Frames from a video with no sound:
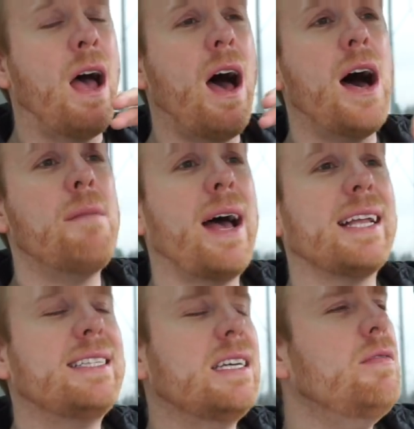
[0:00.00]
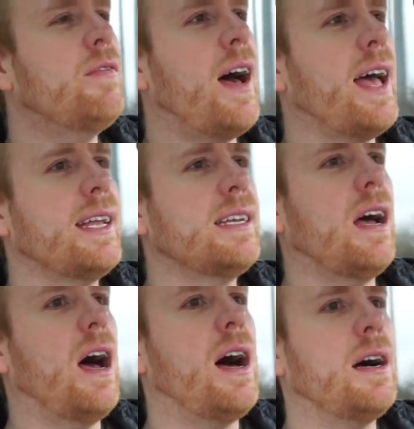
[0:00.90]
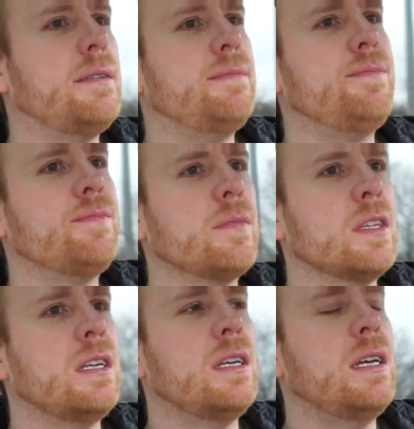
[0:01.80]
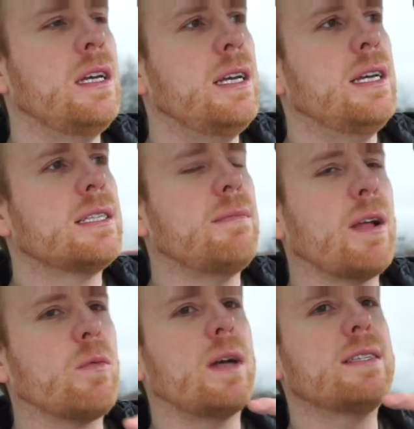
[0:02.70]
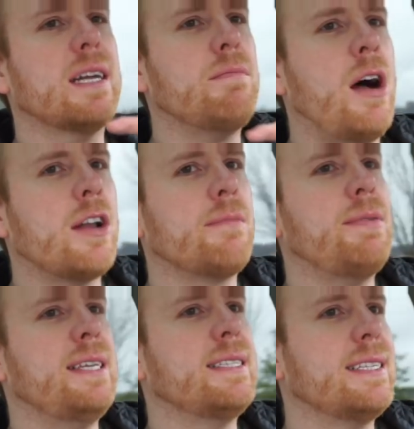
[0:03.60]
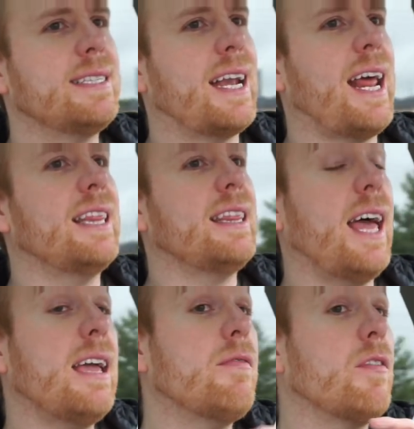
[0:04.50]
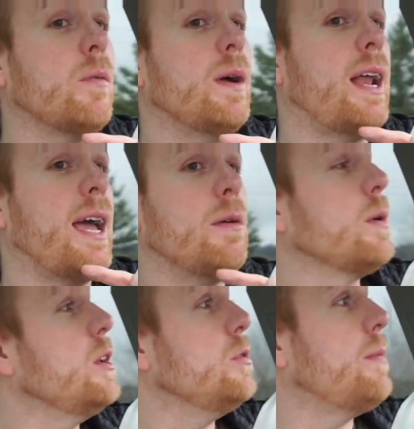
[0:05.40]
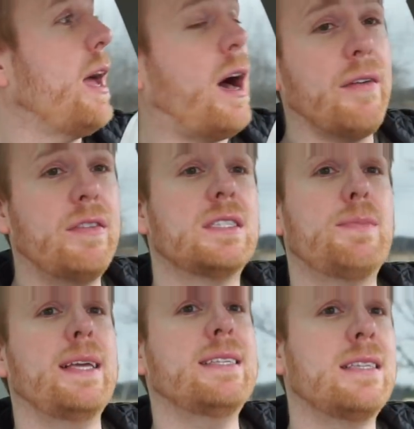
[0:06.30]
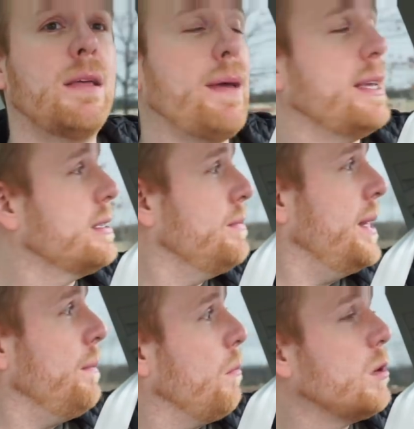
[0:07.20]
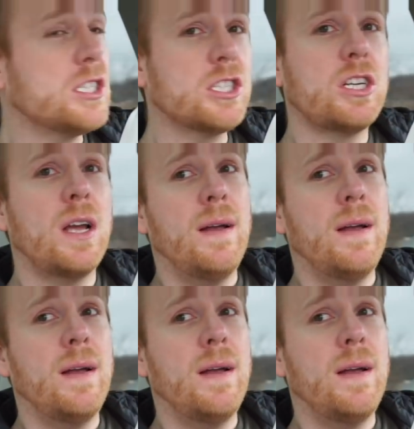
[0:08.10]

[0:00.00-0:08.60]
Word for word: Um, I did find um, some like rustic modern pieces that I like for when I redo my office space in the basement, which